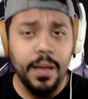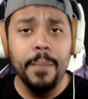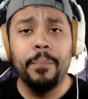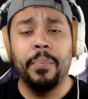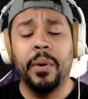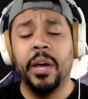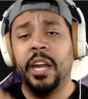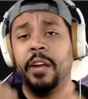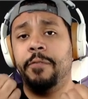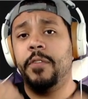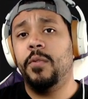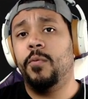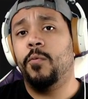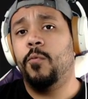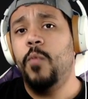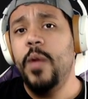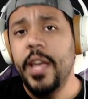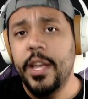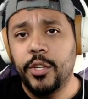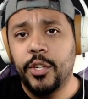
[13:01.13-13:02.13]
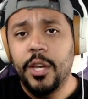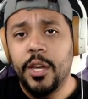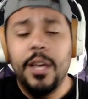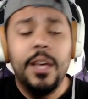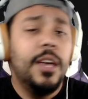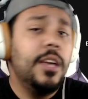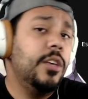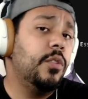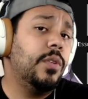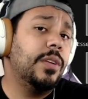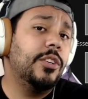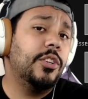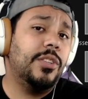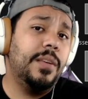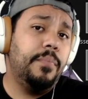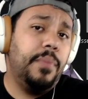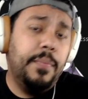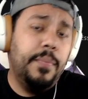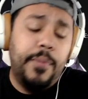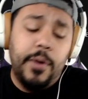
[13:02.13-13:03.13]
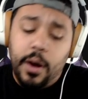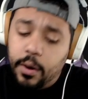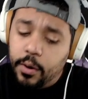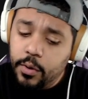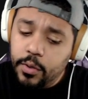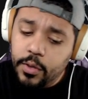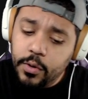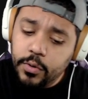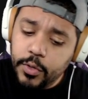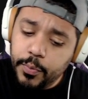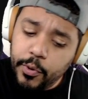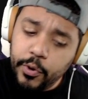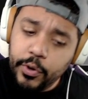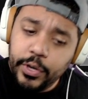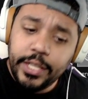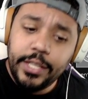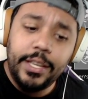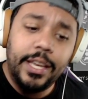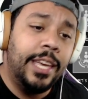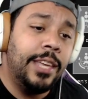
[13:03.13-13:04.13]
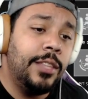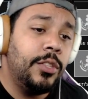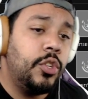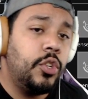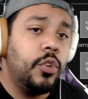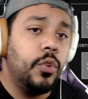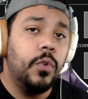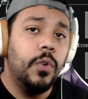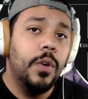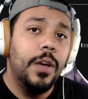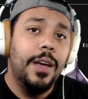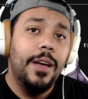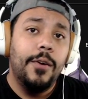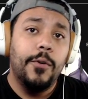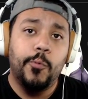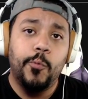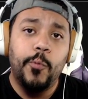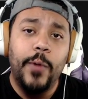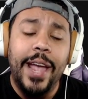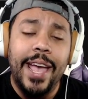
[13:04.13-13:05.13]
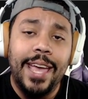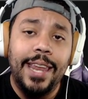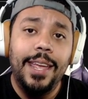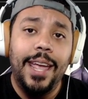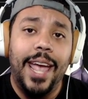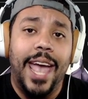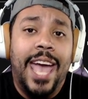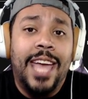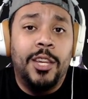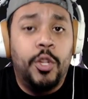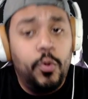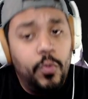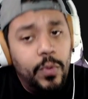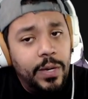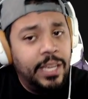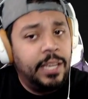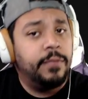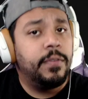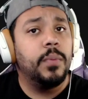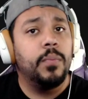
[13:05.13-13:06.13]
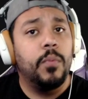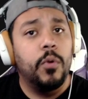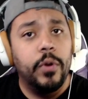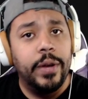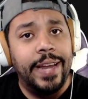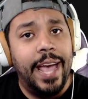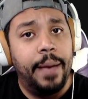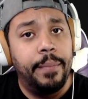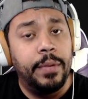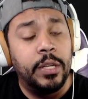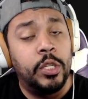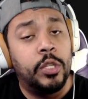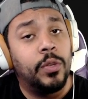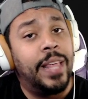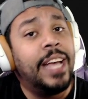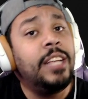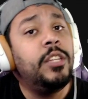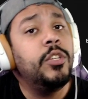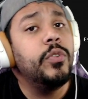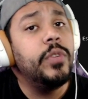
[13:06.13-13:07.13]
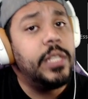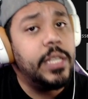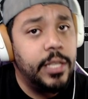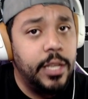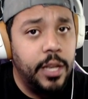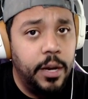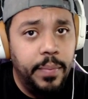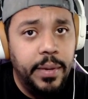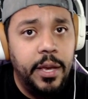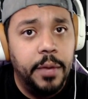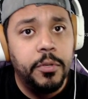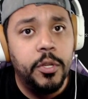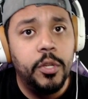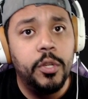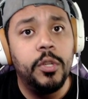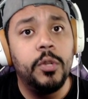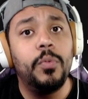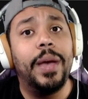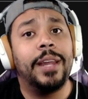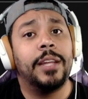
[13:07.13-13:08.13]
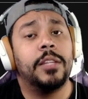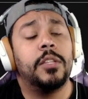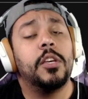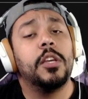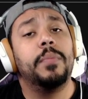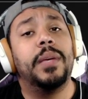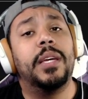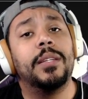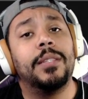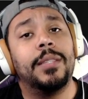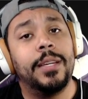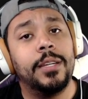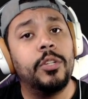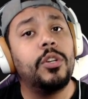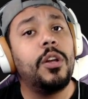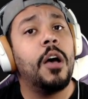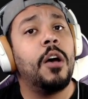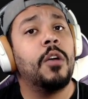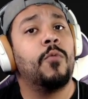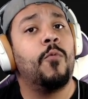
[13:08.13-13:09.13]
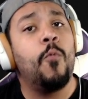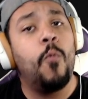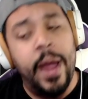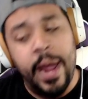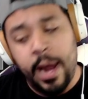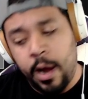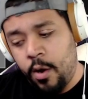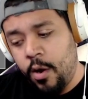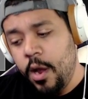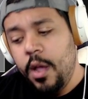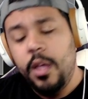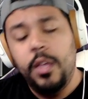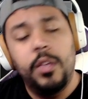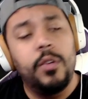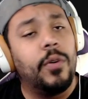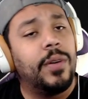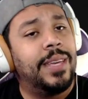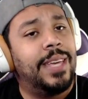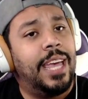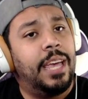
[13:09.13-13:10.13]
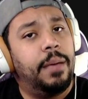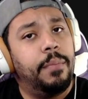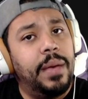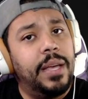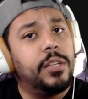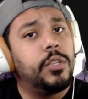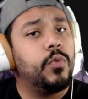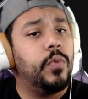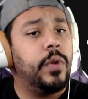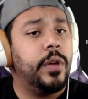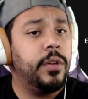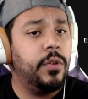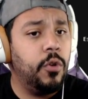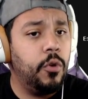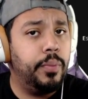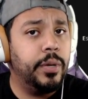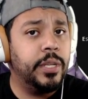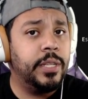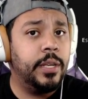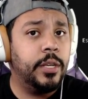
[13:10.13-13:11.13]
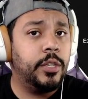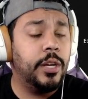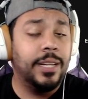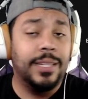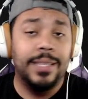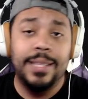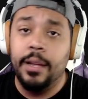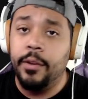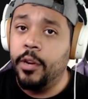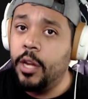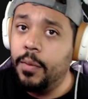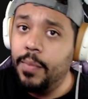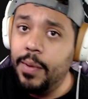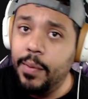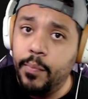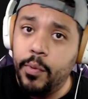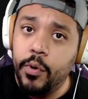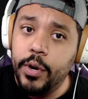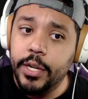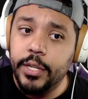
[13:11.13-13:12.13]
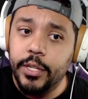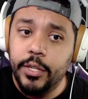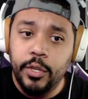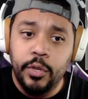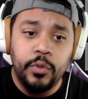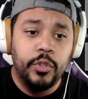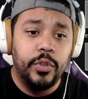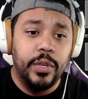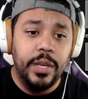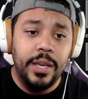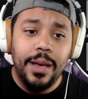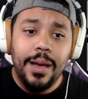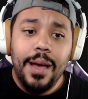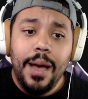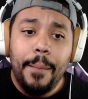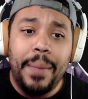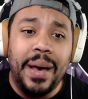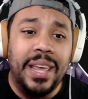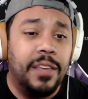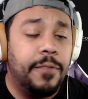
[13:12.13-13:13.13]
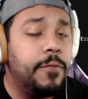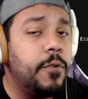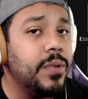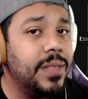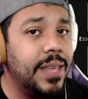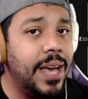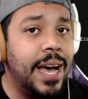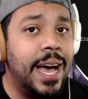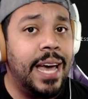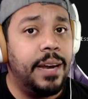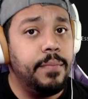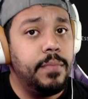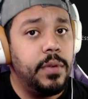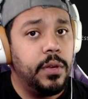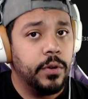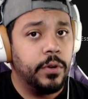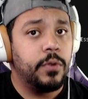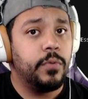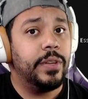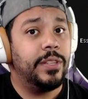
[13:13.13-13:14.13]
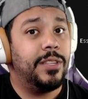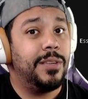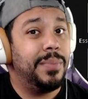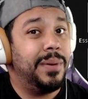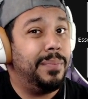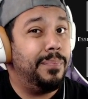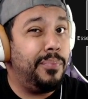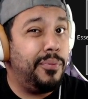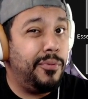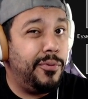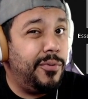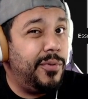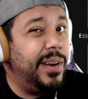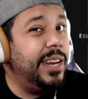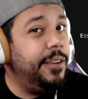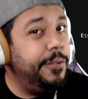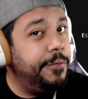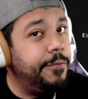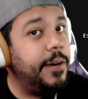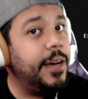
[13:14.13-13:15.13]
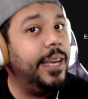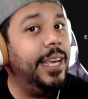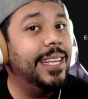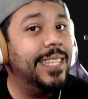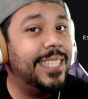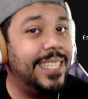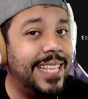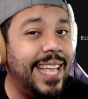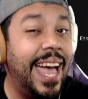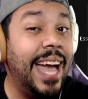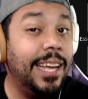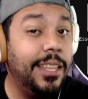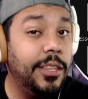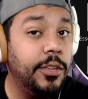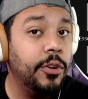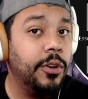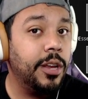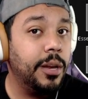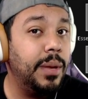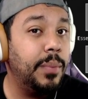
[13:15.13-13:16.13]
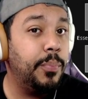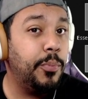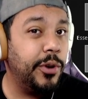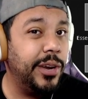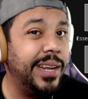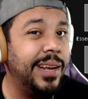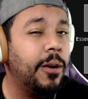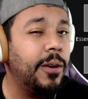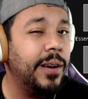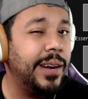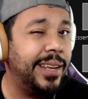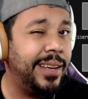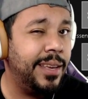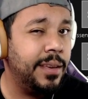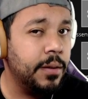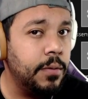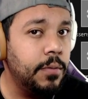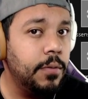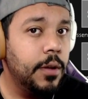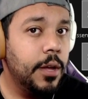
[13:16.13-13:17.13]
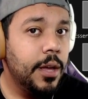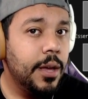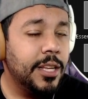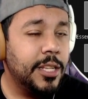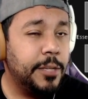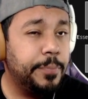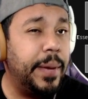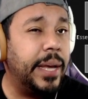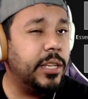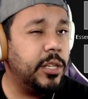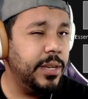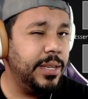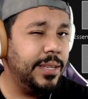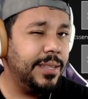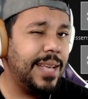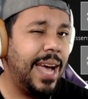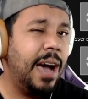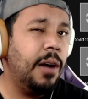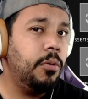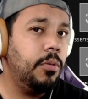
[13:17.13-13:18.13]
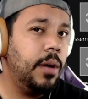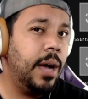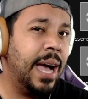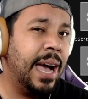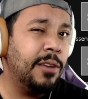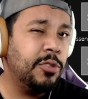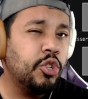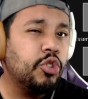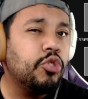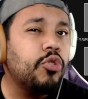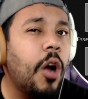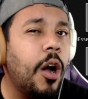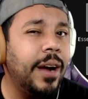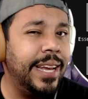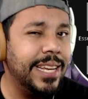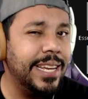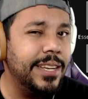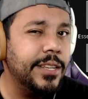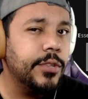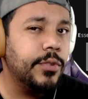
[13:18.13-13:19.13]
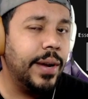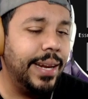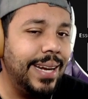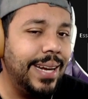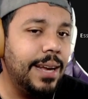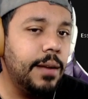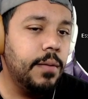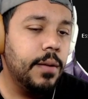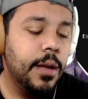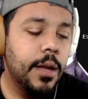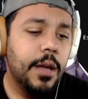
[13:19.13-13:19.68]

But if you wish, you can just simply put all of those points into red and do even more damage. So that choice is going to be up to you, and it's going to be contingent on where your game is, where your position is. Now, you're going to be Boris. Usually by the 4th item, you're going to be pretty fucking stacked. You're going to be pretty hard to kill, especially how strong he is right now.